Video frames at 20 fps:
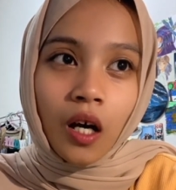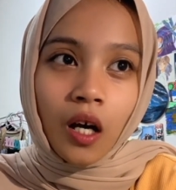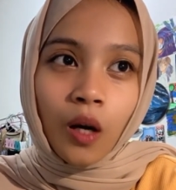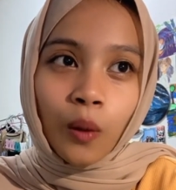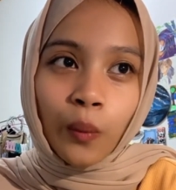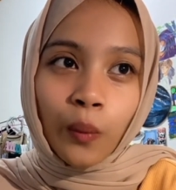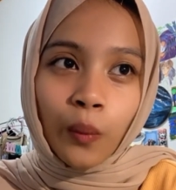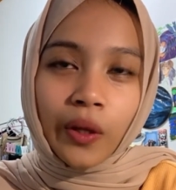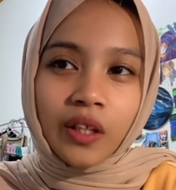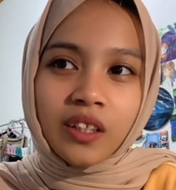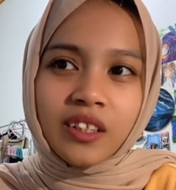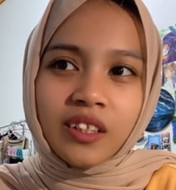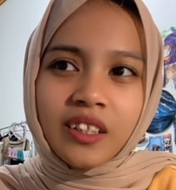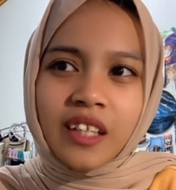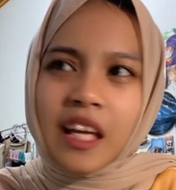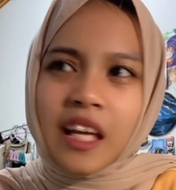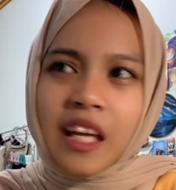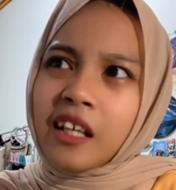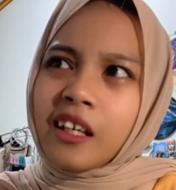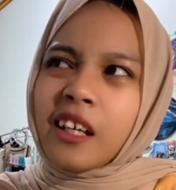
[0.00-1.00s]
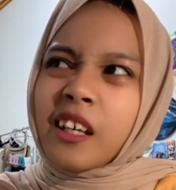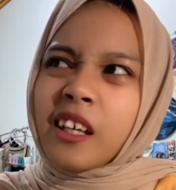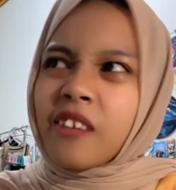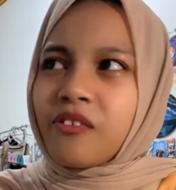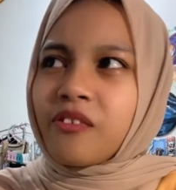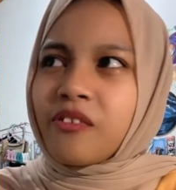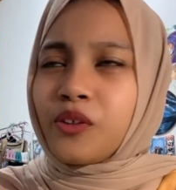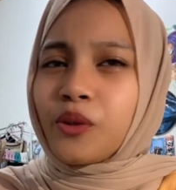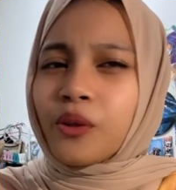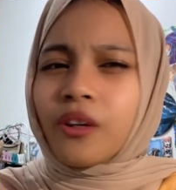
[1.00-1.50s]
when they give
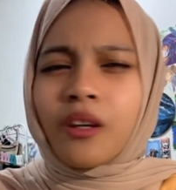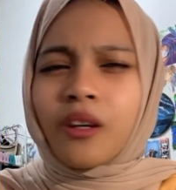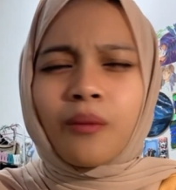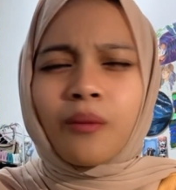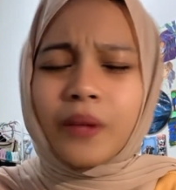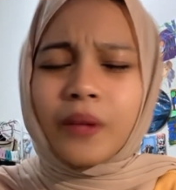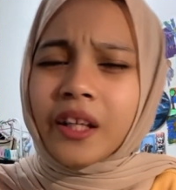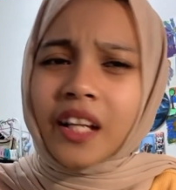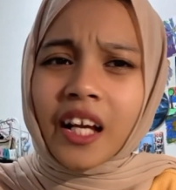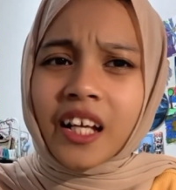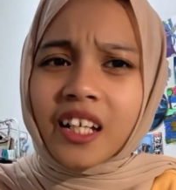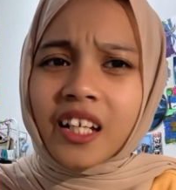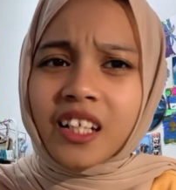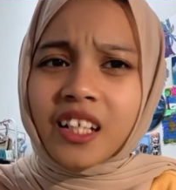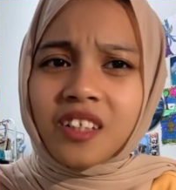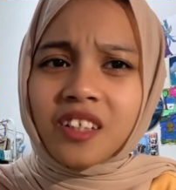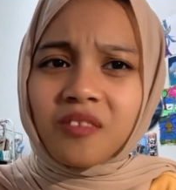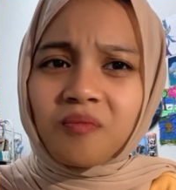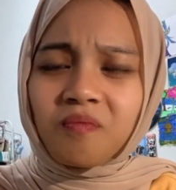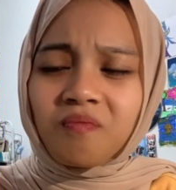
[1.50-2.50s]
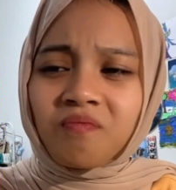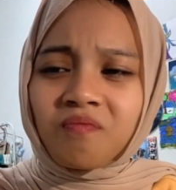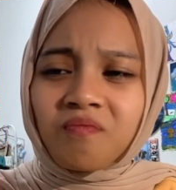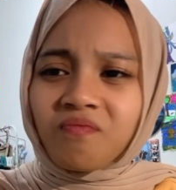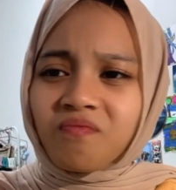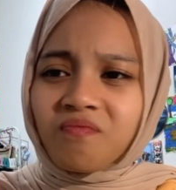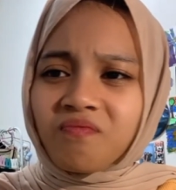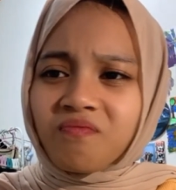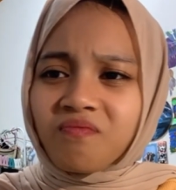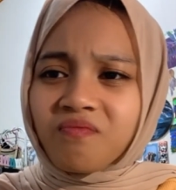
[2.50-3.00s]
you complicated
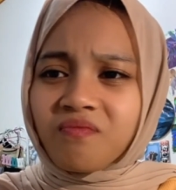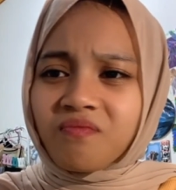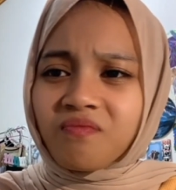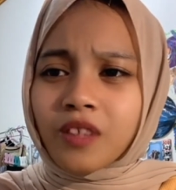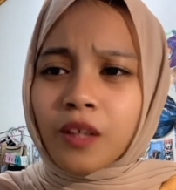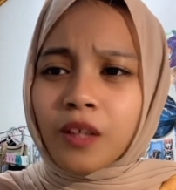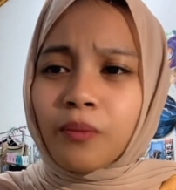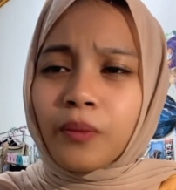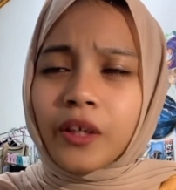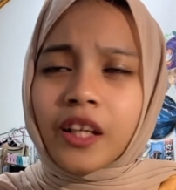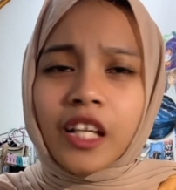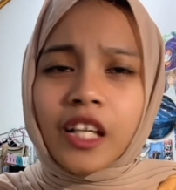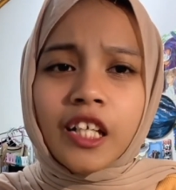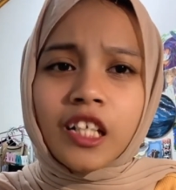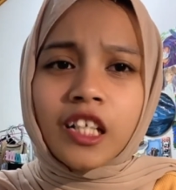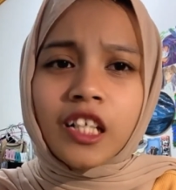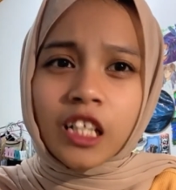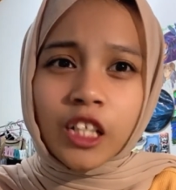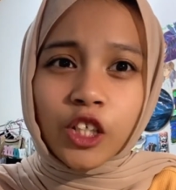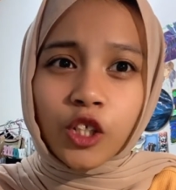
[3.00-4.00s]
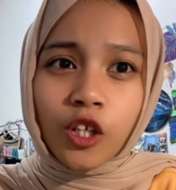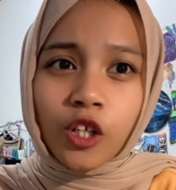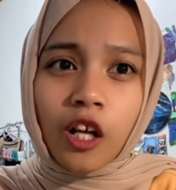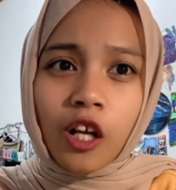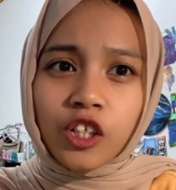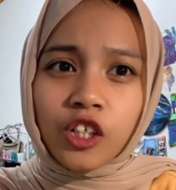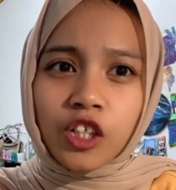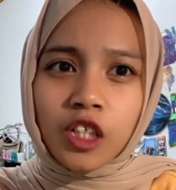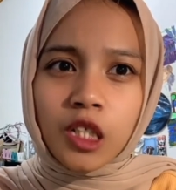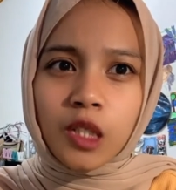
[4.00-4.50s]

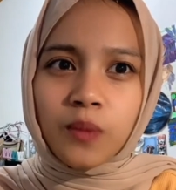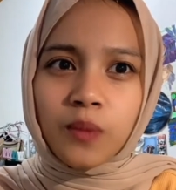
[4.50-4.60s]
instructions?